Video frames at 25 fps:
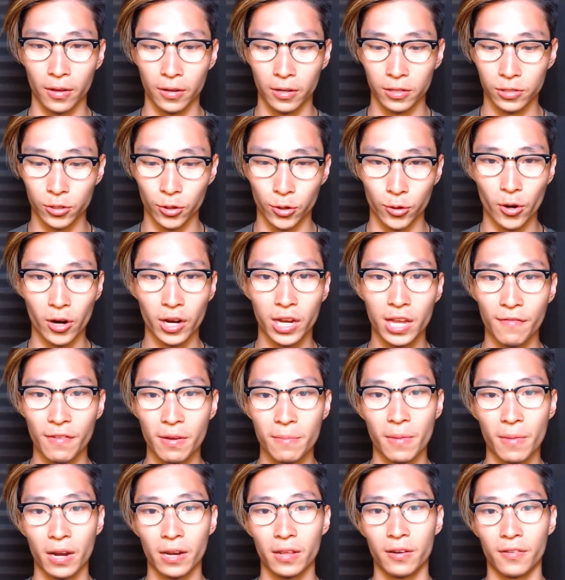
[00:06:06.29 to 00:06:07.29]
So you're
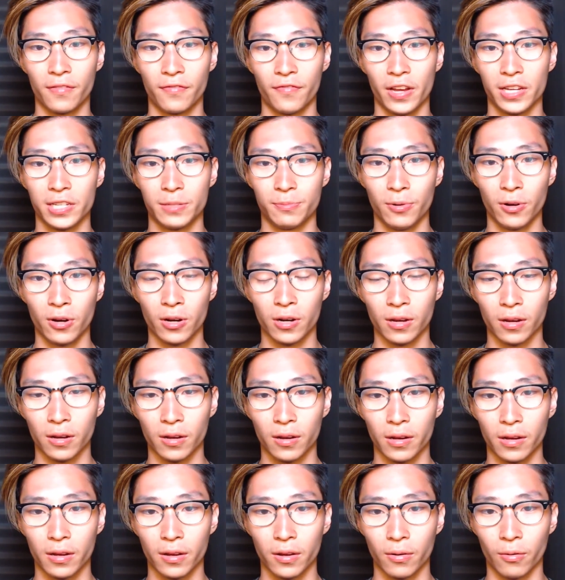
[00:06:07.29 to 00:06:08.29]
giving money to Facebook,
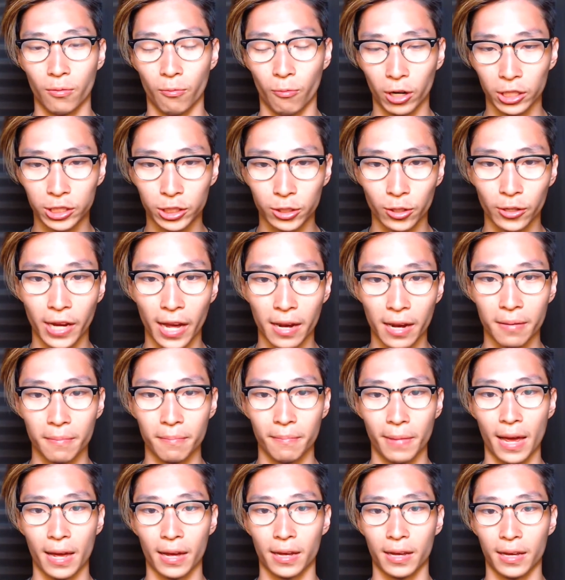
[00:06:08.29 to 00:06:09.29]
what you're getting
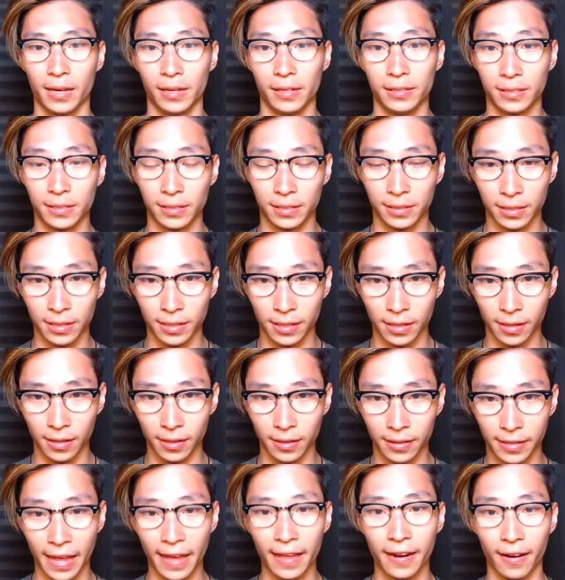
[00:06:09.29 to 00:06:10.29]
back is
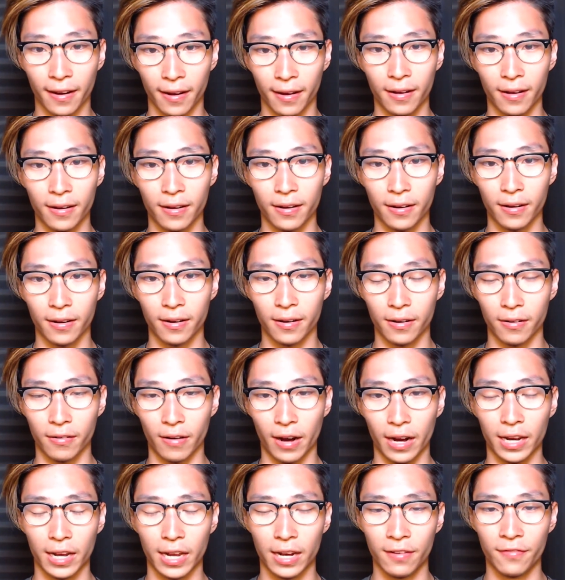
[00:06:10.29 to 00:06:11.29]
data,
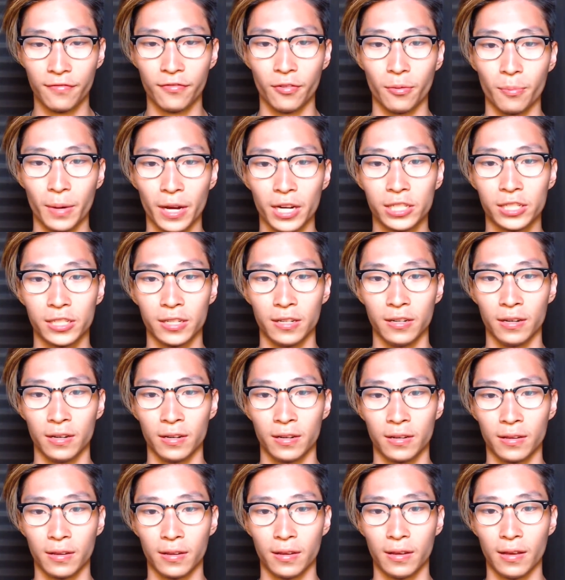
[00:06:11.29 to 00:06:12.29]
right? Information,
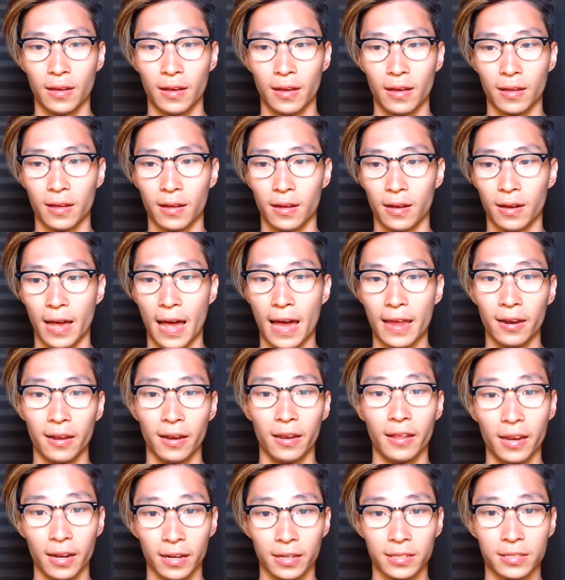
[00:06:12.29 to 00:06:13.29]

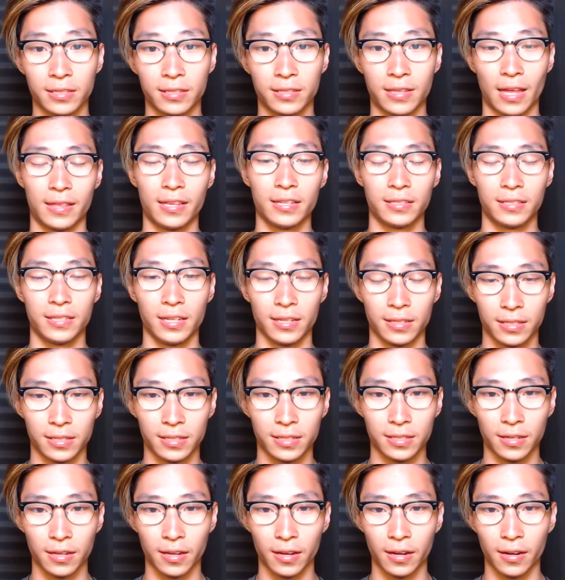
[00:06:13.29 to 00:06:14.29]
analytics,
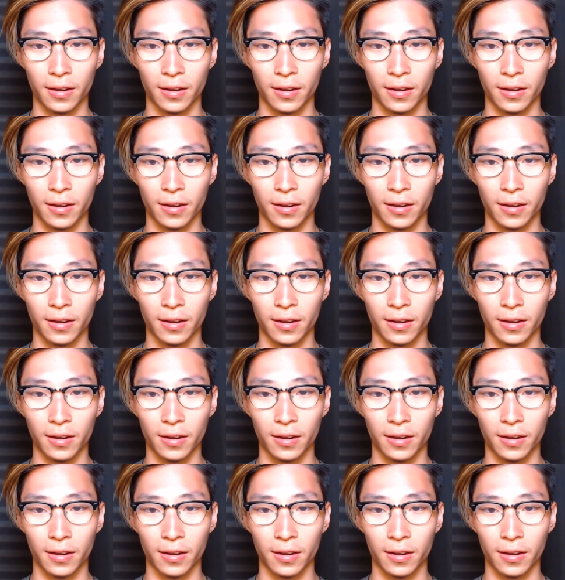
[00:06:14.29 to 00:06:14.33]
statistics.